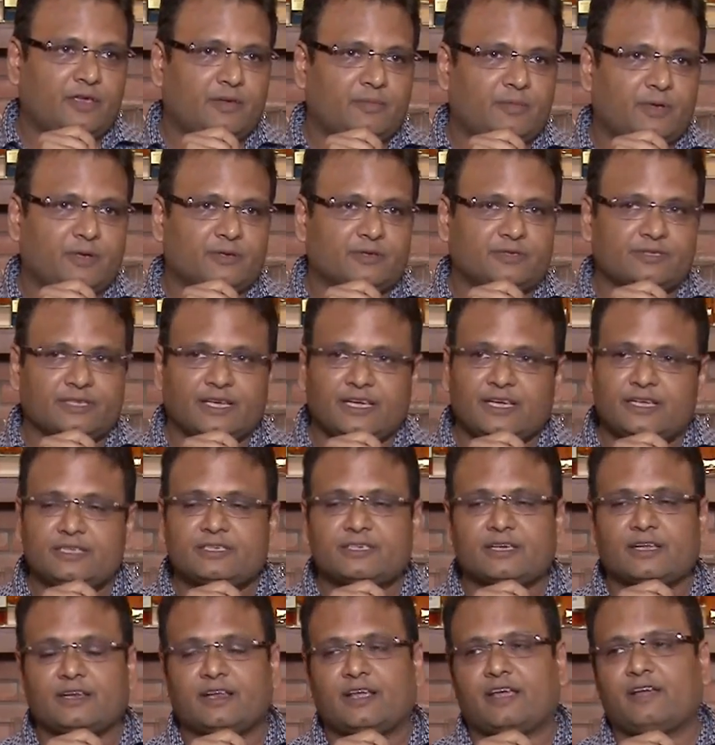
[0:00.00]
Because each
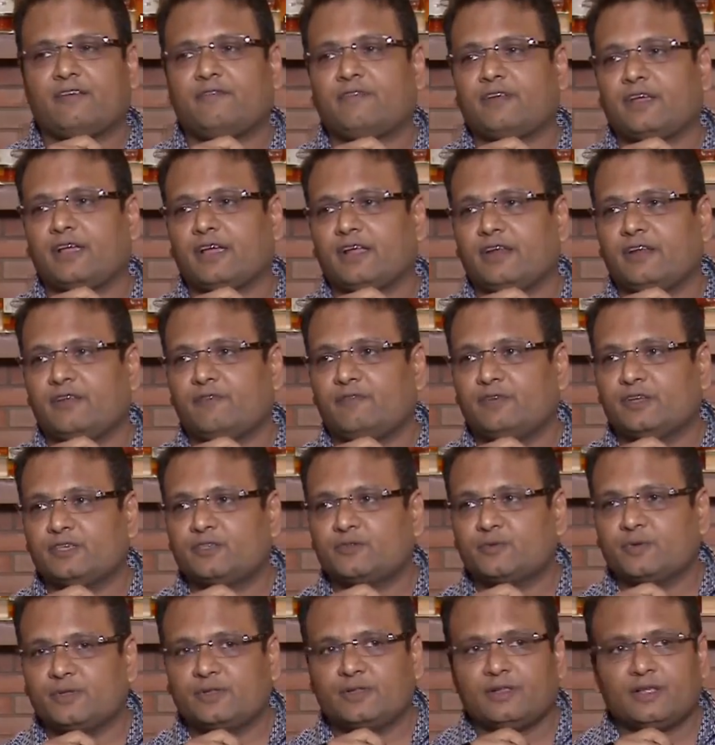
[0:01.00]
and every
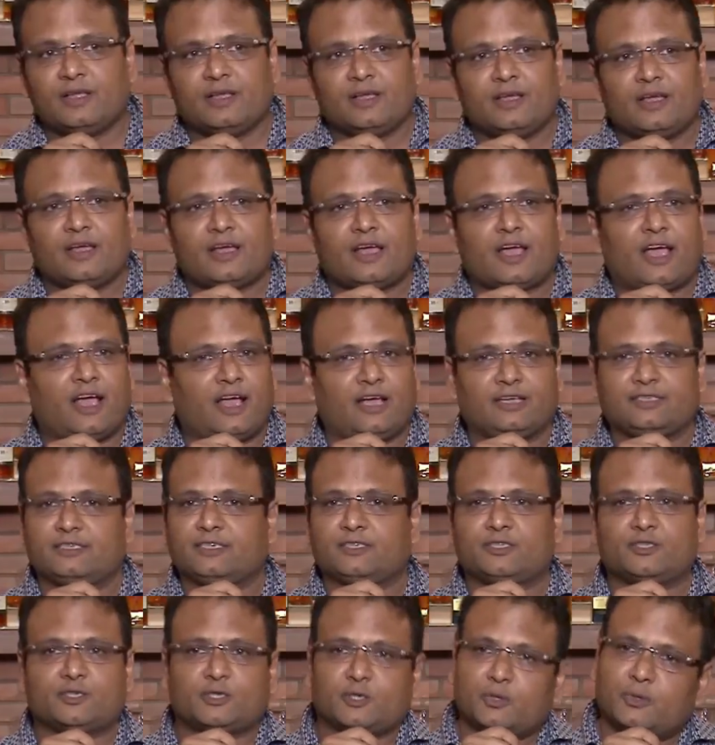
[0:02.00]
individual has a
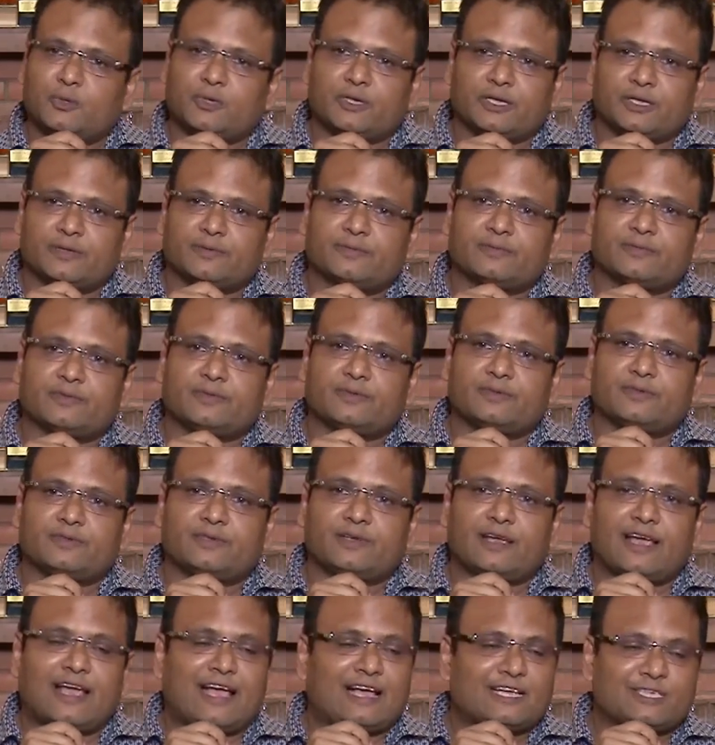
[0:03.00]
story,
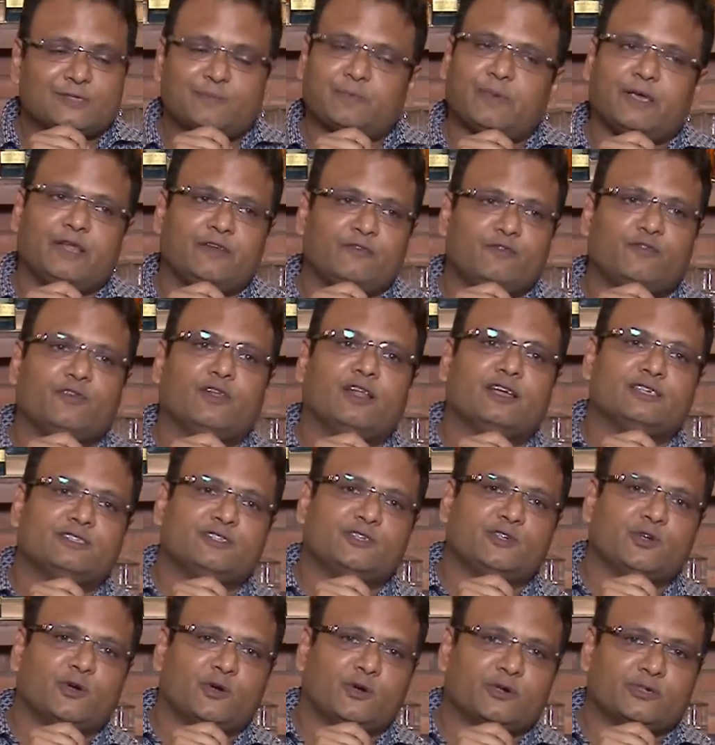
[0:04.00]
as painful as
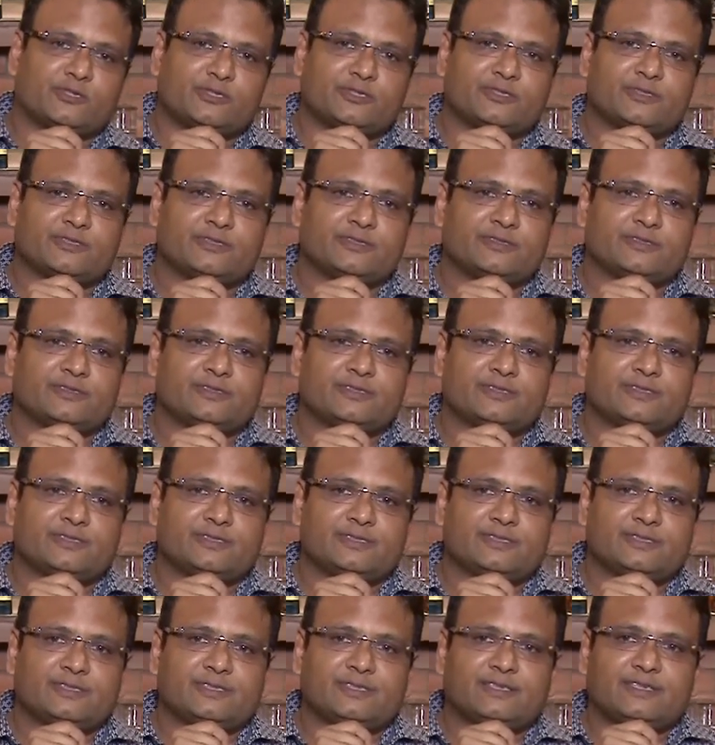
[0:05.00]
yours,
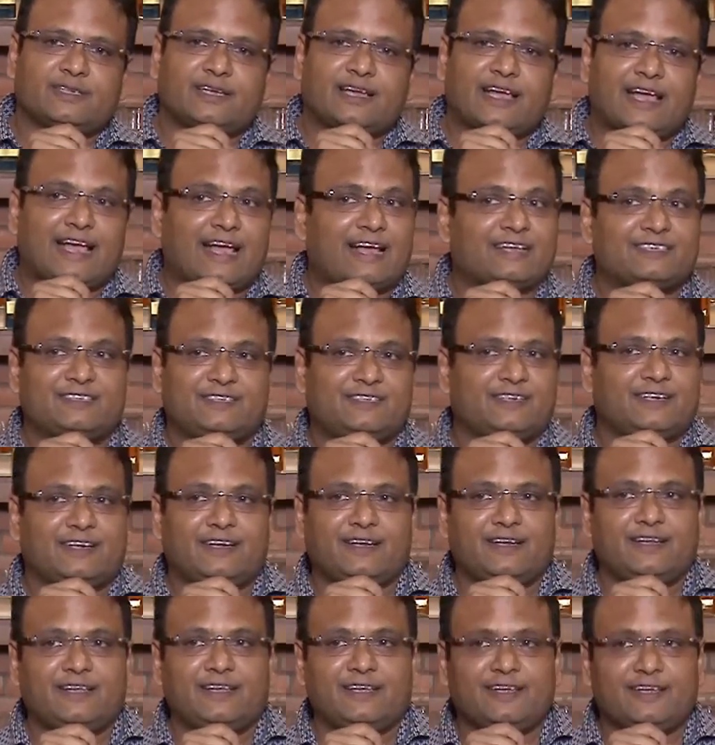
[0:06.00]
as
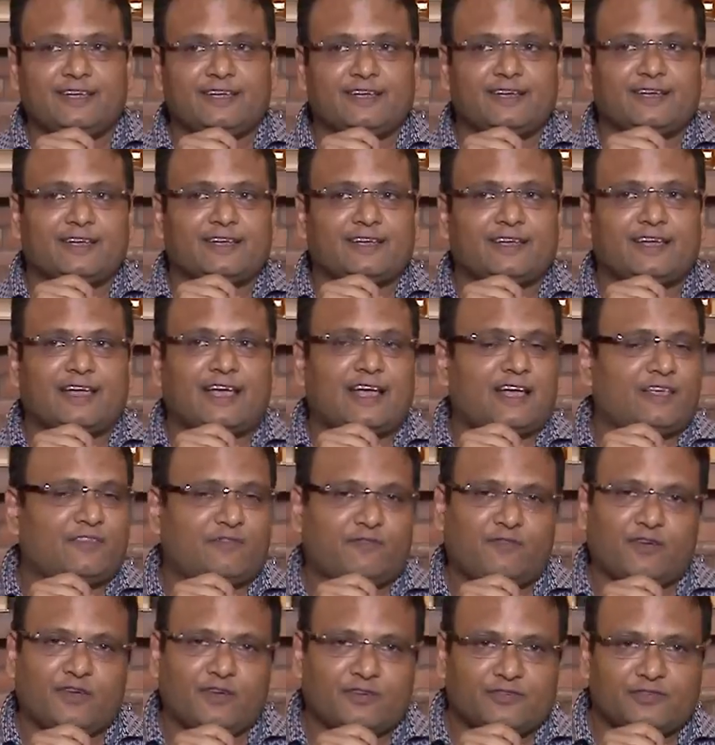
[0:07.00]
deadly, as
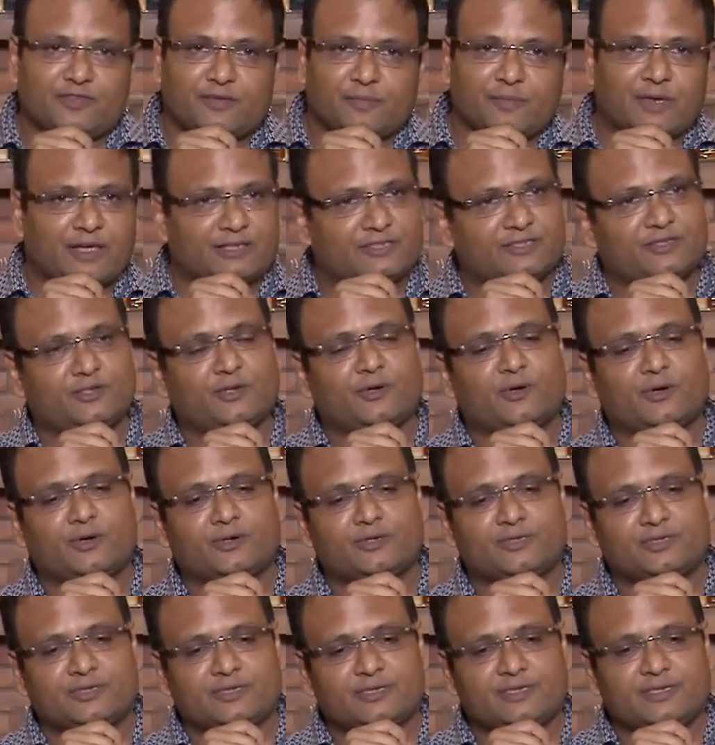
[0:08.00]
fearsome as
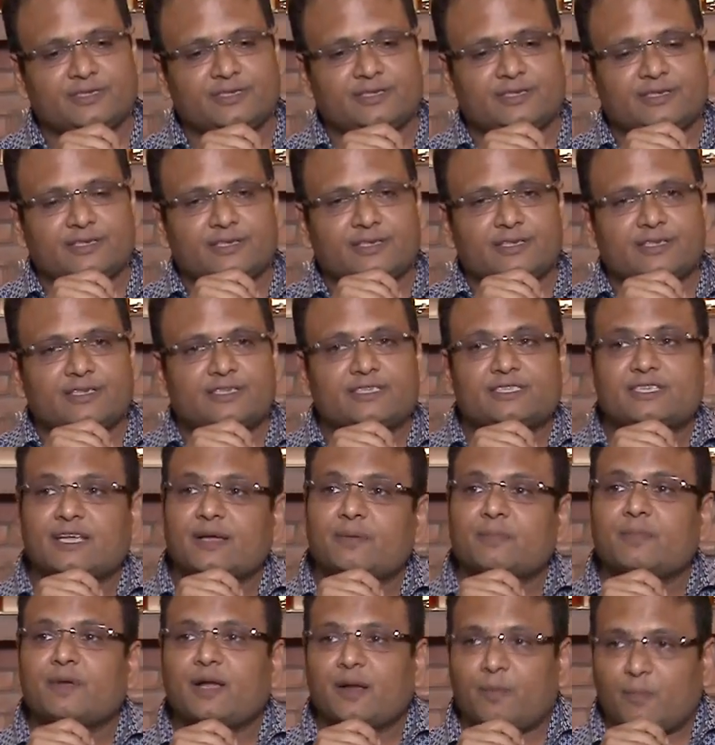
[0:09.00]
yours.
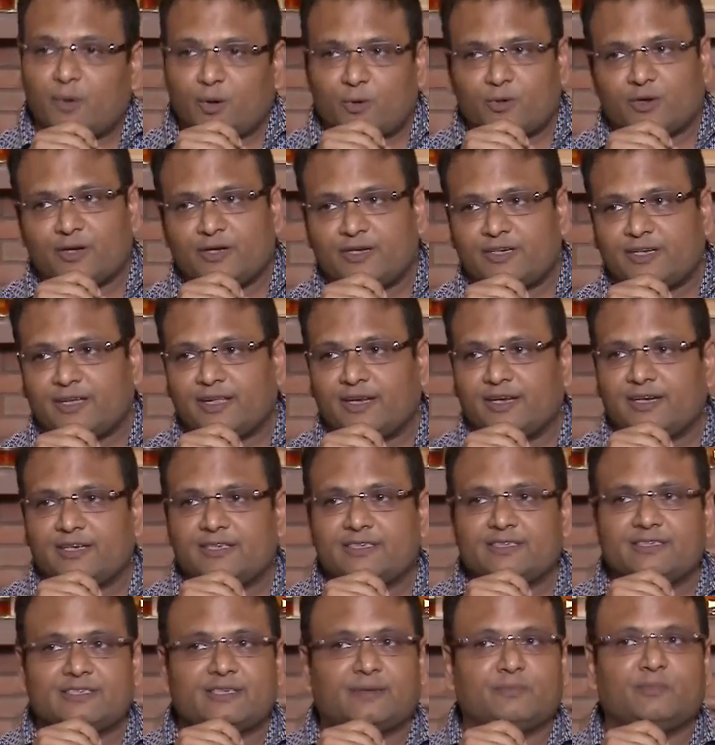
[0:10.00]
Some come out and tell it,
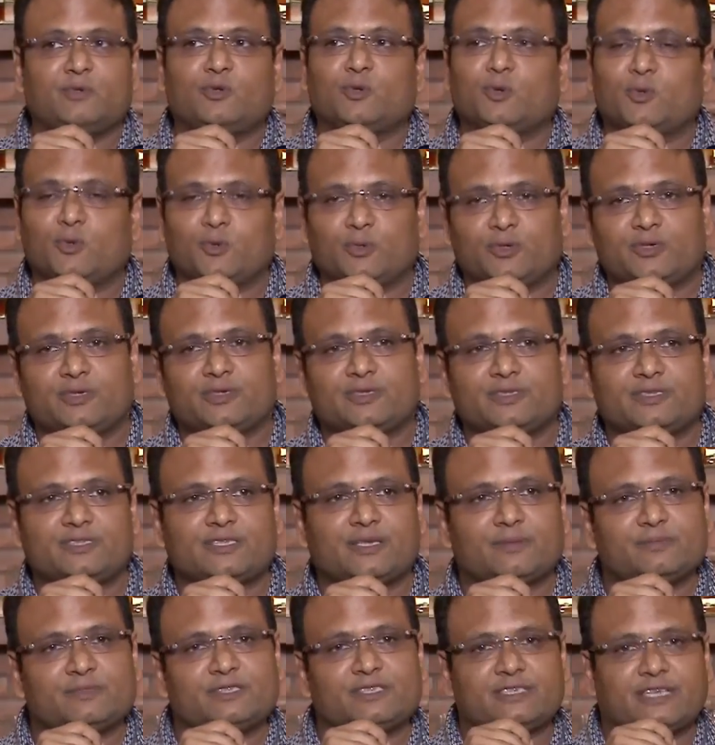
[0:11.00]
some don't,
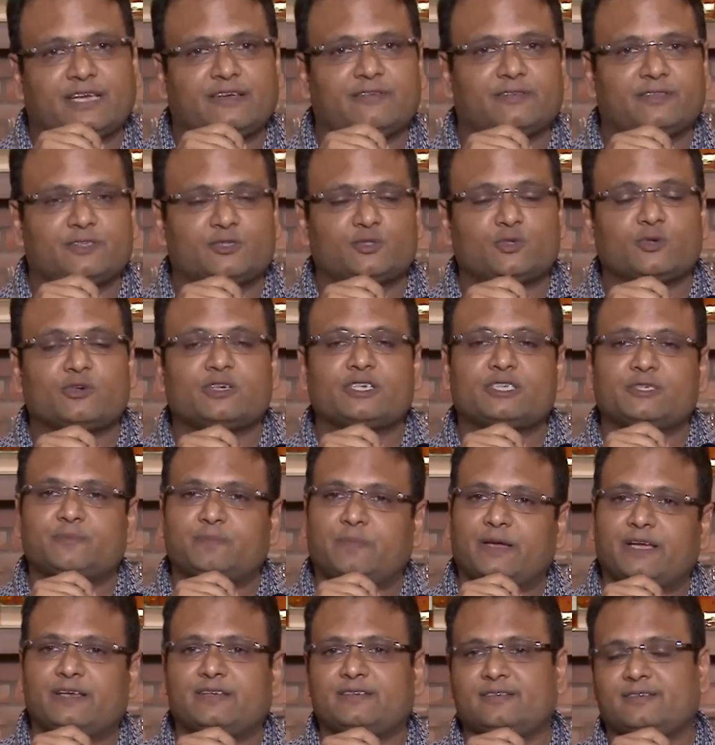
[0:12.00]
some stay with it. So
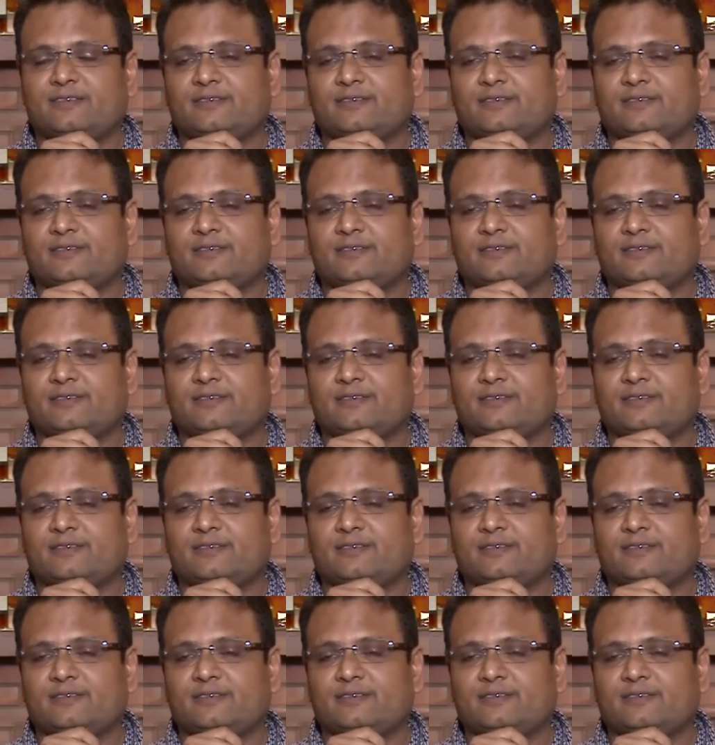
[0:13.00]
respect